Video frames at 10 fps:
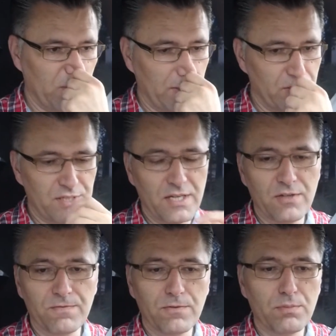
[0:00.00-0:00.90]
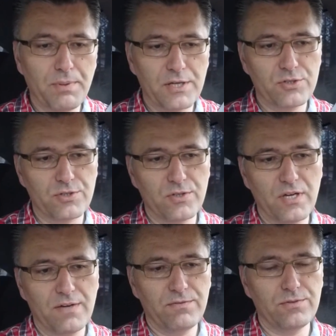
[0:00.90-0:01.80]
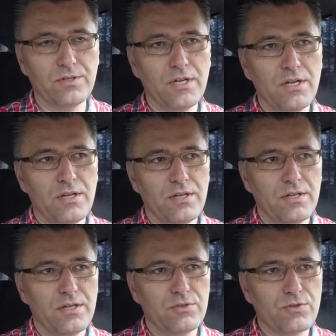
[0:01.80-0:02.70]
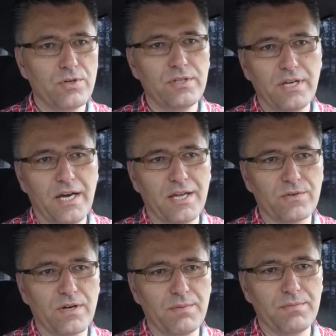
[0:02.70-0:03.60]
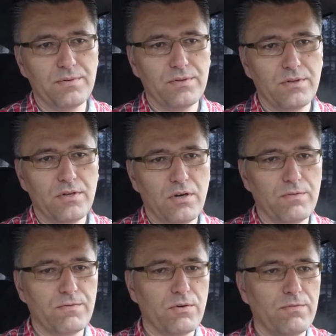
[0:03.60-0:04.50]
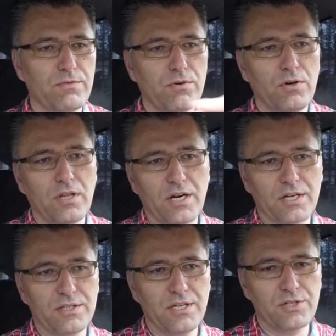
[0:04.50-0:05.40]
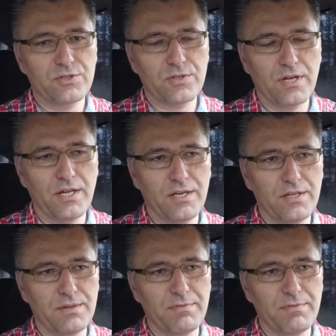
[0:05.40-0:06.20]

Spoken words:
understand the full picture, you have to draw a diagram of overall architecture and